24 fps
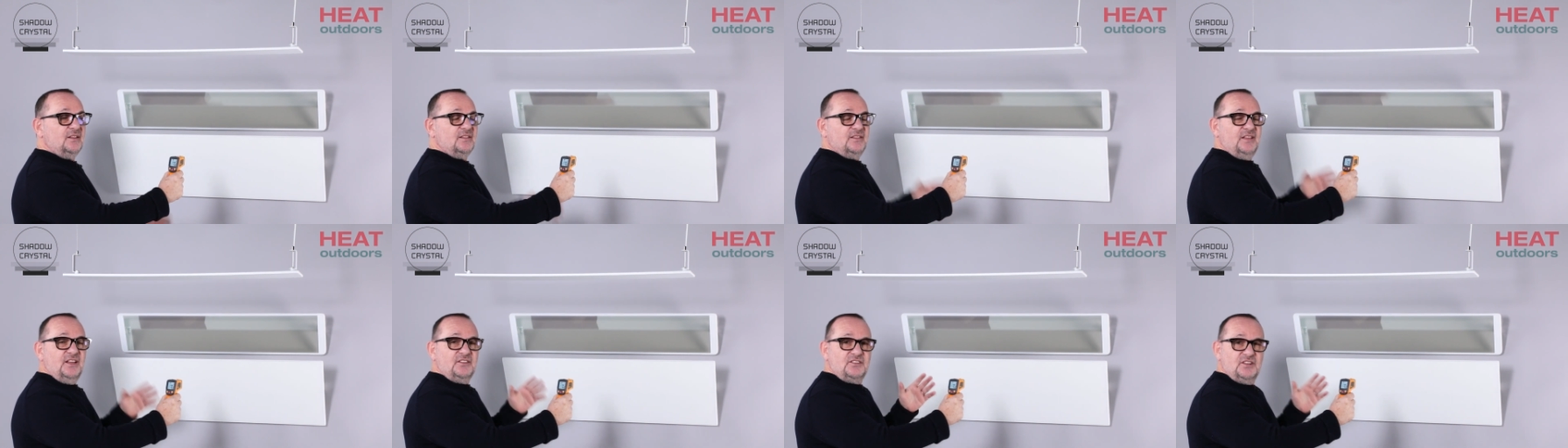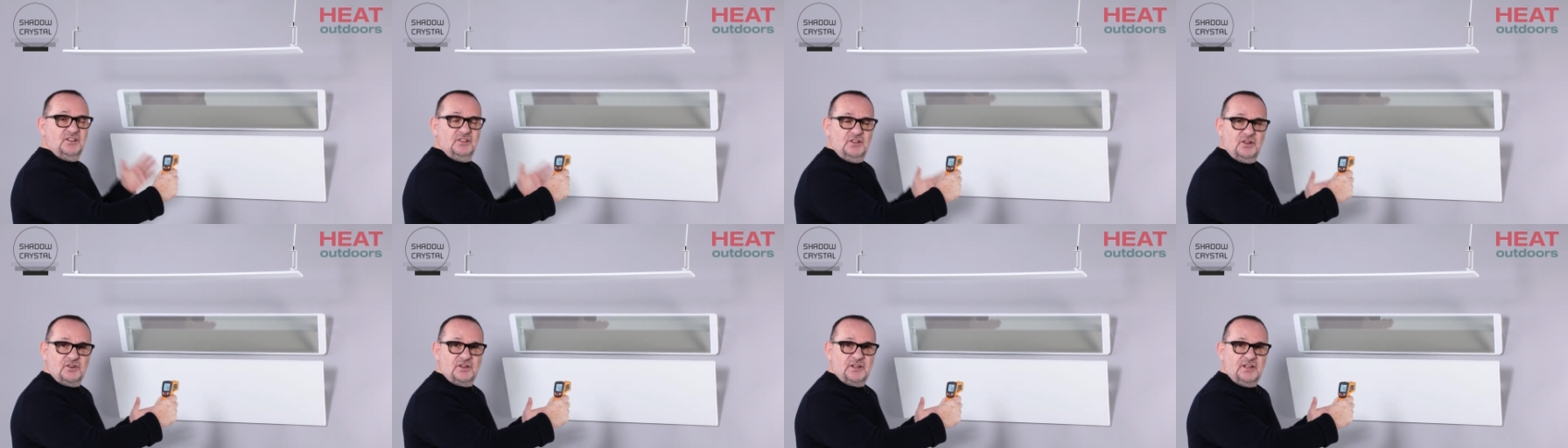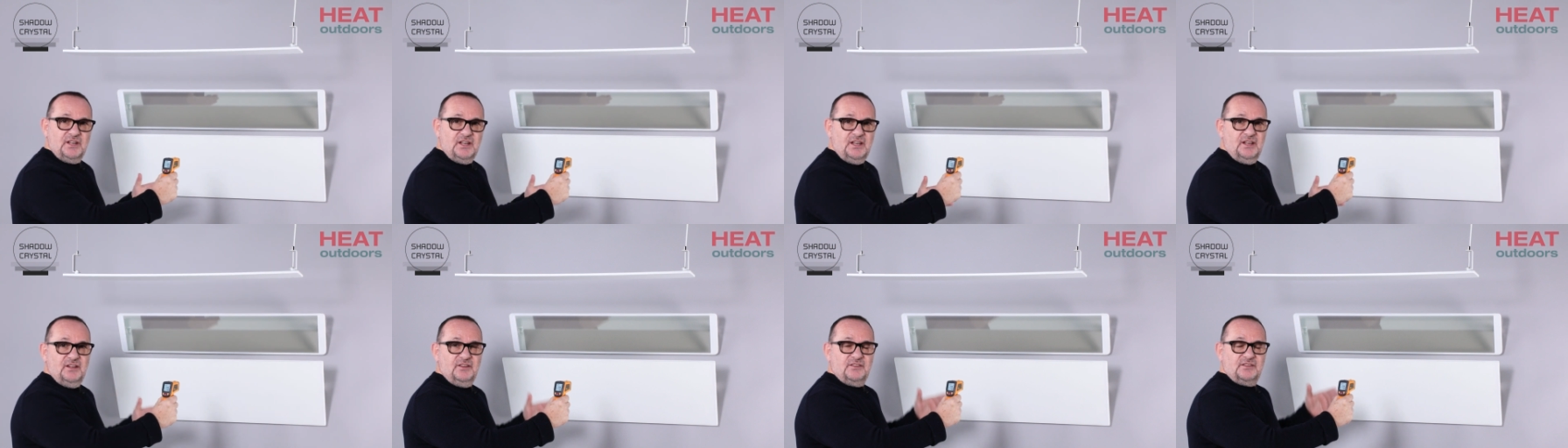That's a lot of
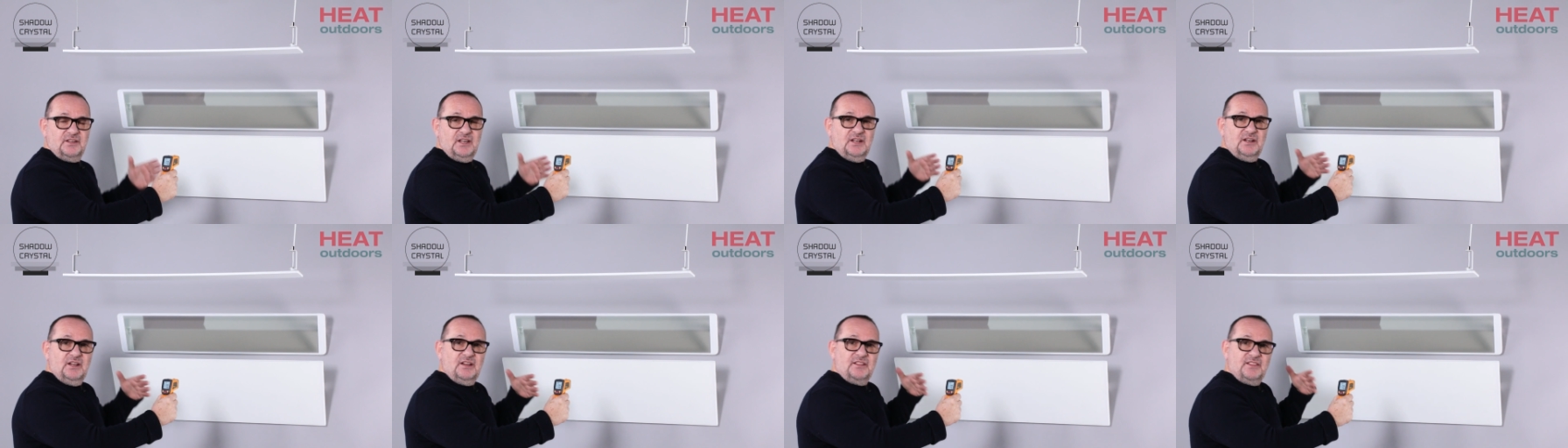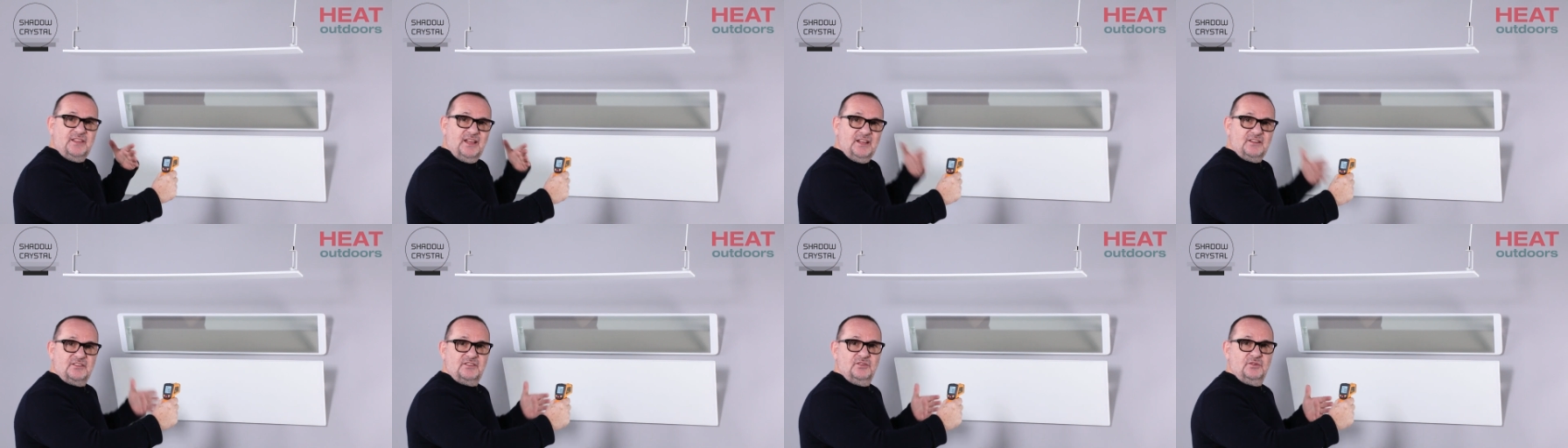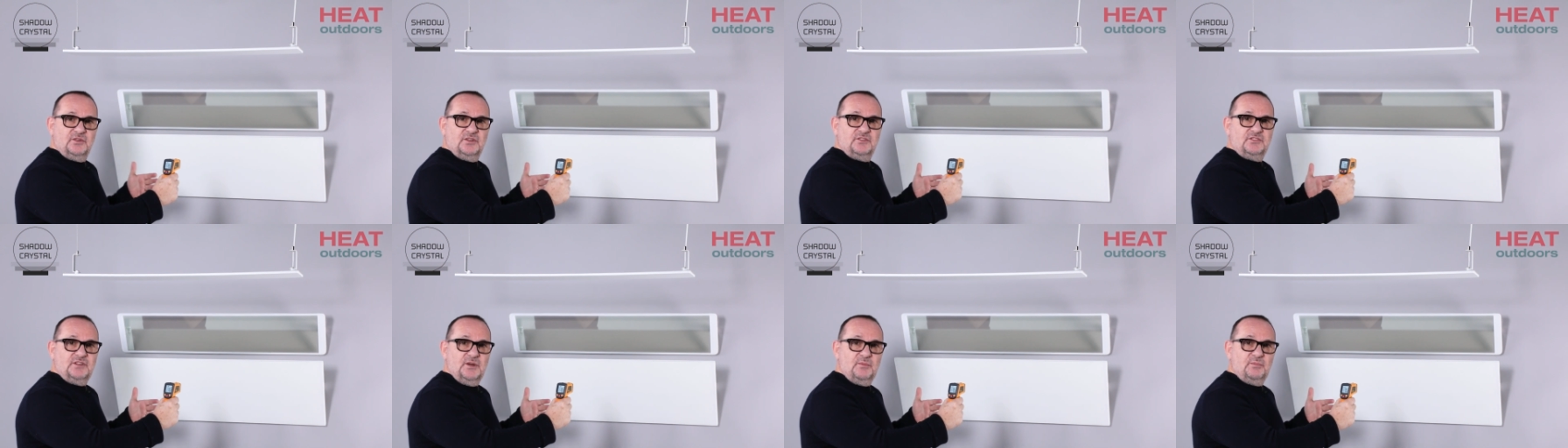heat, and at that
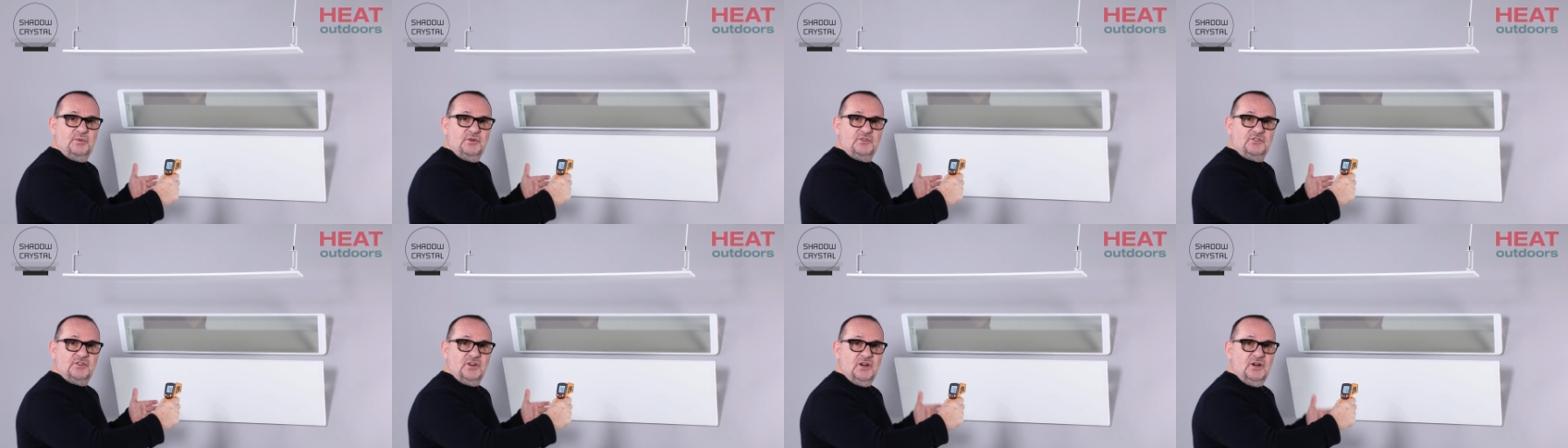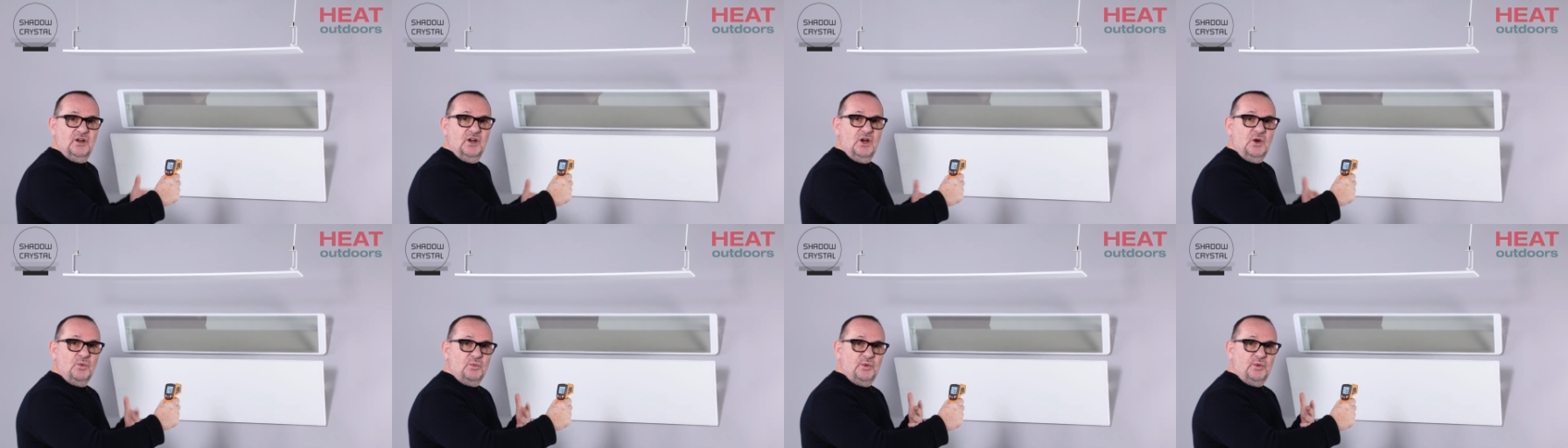sort of temperature,